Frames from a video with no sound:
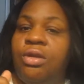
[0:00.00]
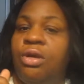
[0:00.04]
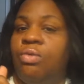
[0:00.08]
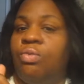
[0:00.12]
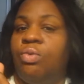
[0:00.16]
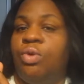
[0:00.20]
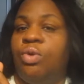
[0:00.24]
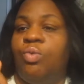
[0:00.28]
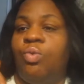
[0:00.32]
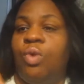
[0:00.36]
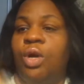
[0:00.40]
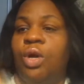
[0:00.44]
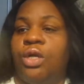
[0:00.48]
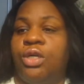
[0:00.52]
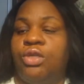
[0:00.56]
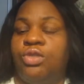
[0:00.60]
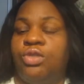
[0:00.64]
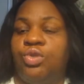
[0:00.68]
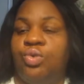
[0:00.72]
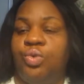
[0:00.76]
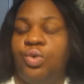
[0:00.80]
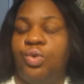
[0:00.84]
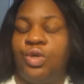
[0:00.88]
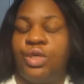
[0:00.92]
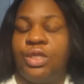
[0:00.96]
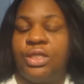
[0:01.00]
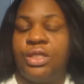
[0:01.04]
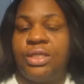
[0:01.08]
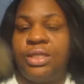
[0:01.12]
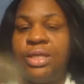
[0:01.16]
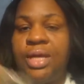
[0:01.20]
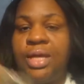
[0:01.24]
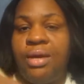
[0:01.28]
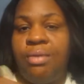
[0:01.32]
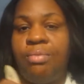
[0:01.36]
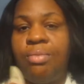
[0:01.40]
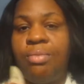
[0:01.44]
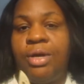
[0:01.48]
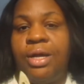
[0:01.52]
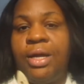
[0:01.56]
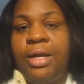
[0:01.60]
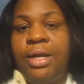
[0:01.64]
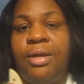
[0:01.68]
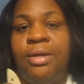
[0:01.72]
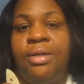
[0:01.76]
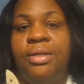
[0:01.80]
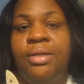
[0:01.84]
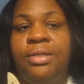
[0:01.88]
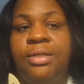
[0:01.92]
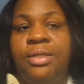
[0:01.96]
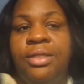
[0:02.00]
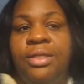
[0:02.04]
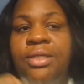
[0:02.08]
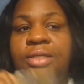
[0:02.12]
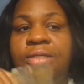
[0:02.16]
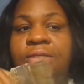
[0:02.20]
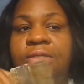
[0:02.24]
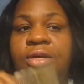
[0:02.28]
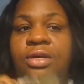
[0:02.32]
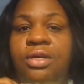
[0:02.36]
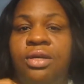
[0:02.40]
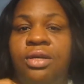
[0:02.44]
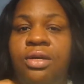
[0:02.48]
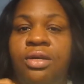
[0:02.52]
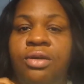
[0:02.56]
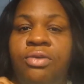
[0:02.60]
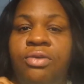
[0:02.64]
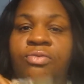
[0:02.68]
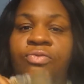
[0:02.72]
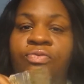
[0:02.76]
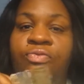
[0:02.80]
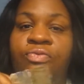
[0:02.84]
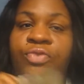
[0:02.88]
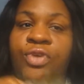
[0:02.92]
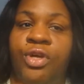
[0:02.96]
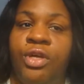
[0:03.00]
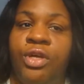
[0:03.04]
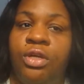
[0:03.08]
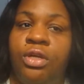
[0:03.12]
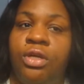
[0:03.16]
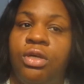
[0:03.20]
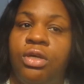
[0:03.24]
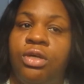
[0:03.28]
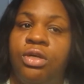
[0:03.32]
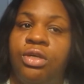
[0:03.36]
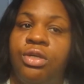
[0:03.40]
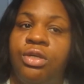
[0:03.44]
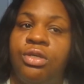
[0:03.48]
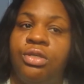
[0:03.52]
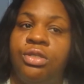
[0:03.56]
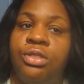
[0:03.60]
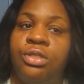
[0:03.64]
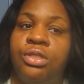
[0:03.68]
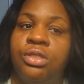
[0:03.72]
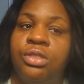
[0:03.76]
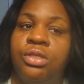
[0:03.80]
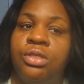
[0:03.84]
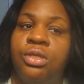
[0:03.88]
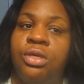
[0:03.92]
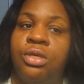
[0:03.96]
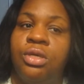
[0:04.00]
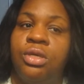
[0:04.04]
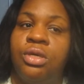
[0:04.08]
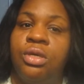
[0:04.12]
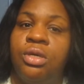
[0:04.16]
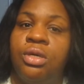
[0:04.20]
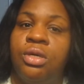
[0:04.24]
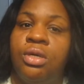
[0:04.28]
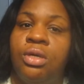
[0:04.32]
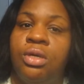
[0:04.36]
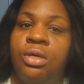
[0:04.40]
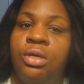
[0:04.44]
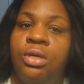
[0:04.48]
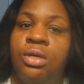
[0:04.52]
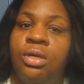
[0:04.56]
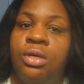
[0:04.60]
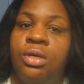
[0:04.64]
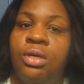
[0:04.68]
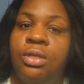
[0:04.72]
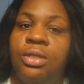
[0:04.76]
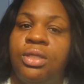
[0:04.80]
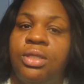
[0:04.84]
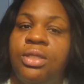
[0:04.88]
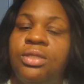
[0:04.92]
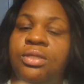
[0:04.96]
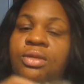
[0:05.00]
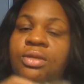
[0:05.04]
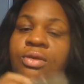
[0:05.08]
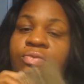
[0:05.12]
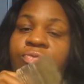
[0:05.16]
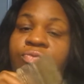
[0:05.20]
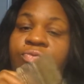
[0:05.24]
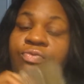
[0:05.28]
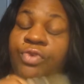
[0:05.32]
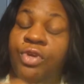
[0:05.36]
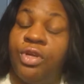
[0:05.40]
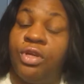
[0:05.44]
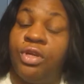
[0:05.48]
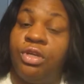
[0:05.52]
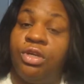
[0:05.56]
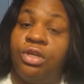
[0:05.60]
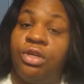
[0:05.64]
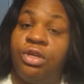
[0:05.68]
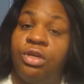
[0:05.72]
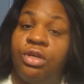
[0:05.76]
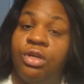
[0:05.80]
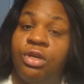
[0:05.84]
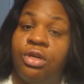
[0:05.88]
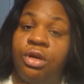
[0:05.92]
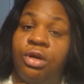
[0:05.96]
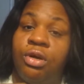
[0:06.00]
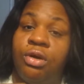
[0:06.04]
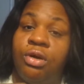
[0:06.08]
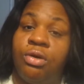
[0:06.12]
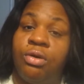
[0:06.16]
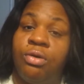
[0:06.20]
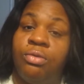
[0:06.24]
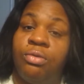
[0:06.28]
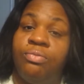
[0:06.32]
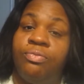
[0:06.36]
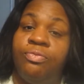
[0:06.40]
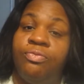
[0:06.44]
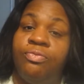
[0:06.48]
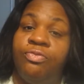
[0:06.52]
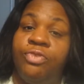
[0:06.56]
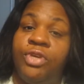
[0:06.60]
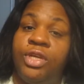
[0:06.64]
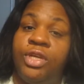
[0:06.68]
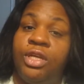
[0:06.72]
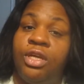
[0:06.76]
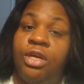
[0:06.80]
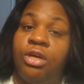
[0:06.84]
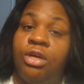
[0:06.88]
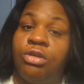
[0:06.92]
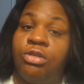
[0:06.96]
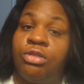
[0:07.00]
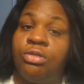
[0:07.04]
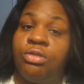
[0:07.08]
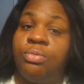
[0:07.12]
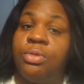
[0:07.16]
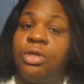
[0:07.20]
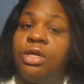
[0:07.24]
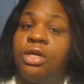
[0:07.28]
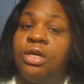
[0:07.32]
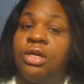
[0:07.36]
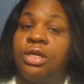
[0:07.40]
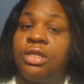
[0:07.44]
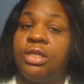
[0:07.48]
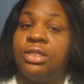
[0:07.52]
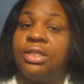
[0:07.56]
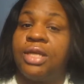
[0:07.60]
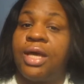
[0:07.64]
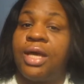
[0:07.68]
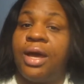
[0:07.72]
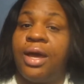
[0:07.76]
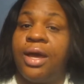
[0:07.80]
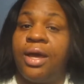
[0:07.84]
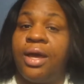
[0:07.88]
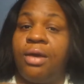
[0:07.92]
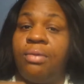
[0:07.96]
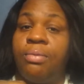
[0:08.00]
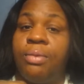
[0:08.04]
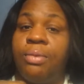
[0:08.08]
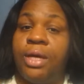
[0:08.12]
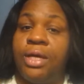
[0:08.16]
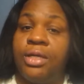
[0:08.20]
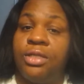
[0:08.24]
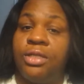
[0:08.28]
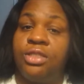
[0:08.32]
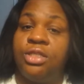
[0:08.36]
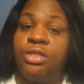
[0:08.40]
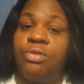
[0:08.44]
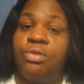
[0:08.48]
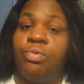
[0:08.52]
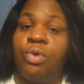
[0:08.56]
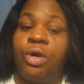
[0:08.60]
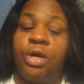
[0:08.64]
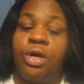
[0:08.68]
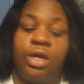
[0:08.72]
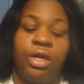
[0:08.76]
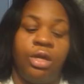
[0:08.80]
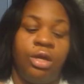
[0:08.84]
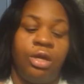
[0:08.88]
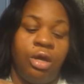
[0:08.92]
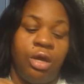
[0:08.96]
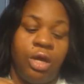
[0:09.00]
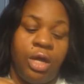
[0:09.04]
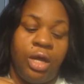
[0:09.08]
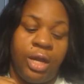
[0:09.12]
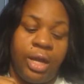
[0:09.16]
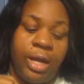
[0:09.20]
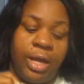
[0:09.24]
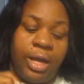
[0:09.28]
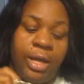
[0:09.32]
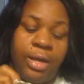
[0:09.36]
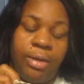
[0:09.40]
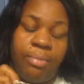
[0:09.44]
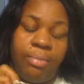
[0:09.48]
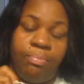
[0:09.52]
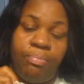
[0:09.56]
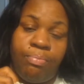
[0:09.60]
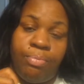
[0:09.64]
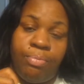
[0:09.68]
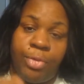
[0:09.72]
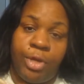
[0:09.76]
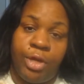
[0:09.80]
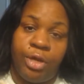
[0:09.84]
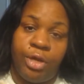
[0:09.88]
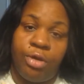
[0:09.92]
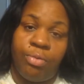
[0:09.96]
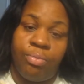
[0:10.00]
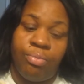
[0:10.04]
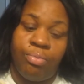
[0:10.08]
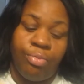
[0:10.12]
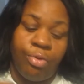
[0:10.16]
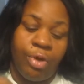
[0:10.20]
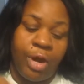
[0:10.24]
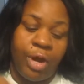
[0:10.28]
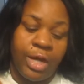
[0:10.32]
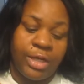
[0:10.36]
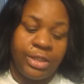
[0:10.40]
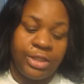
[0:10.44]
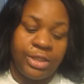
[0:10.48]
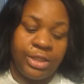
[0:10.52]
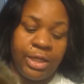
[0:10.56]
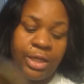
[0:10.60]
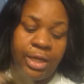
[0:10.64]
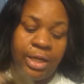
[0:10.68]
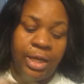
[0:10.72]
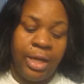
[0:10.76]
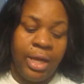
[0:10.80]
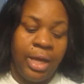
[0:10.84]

we're working towards that. But these are fillers. These are filler videos because I am actually working on a bigger project,